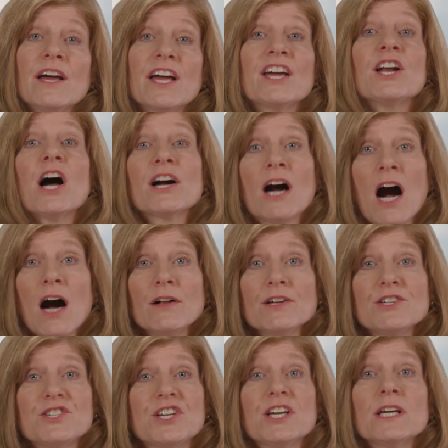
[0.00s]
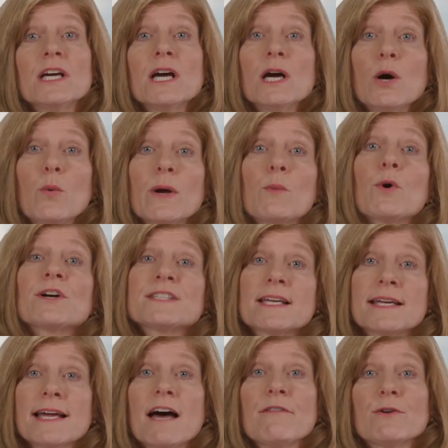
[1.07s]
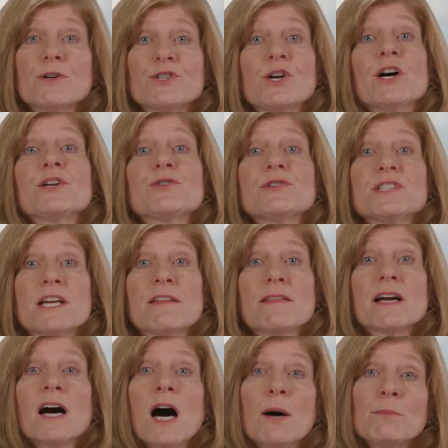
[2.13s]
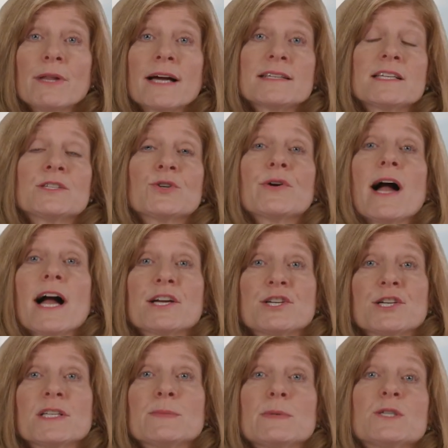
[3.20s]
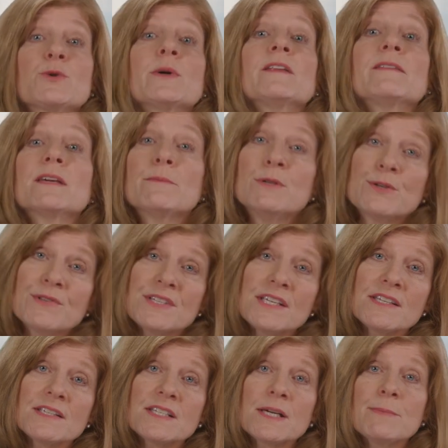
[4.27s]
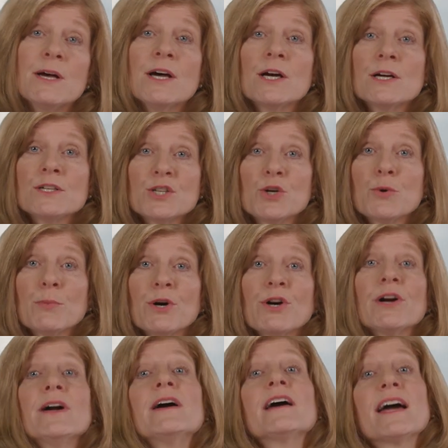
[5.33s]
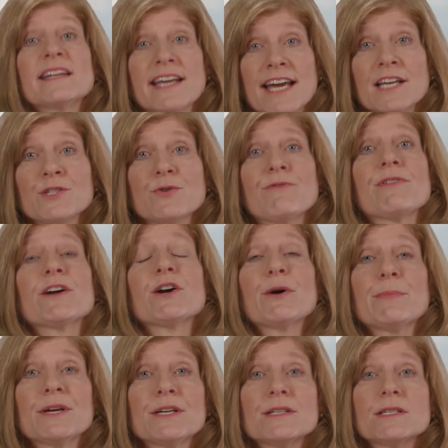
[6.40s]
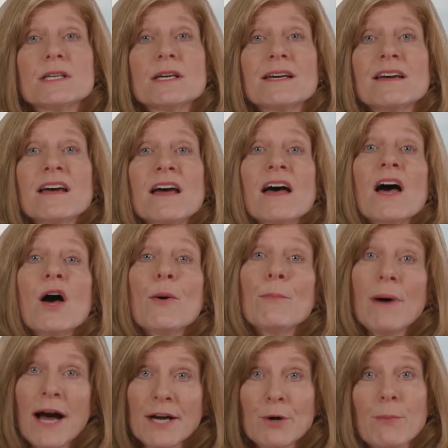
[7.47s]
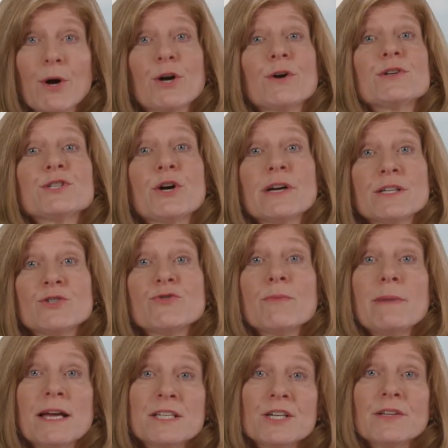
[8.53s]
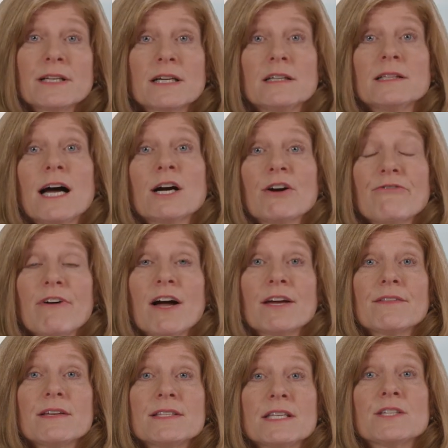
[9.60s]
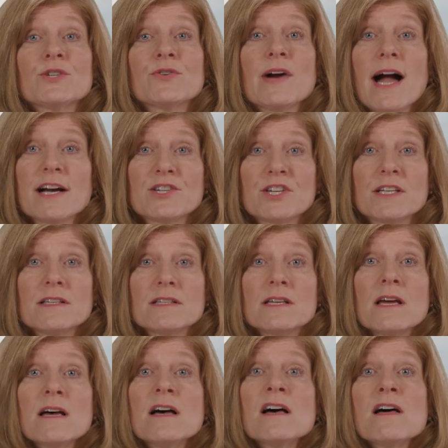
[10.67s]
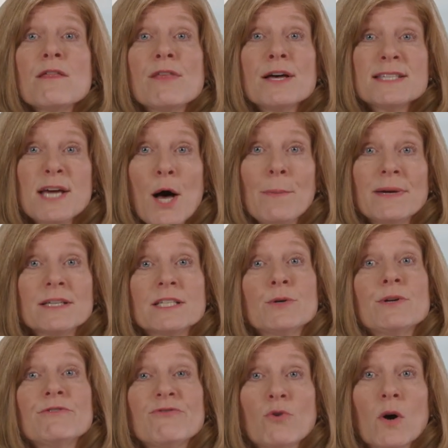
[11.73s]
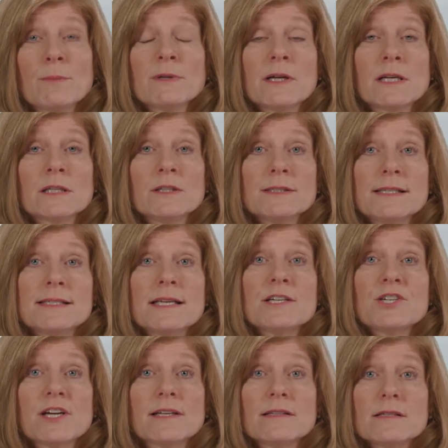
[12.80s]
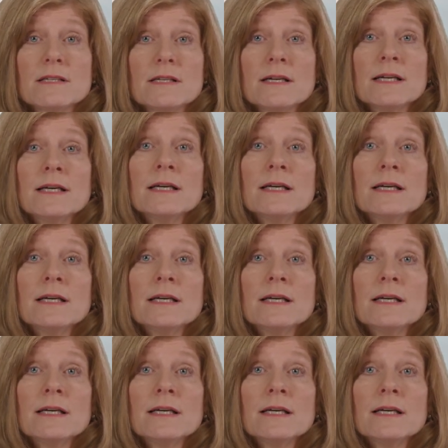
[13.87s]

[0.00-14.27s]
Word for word: In oncology, we work together to understand the complex interactions between the immune system, tumor, and cancer therapies. Biomarkers are instrumental in clarifying these interactions, thus helping to inform clinical decisions,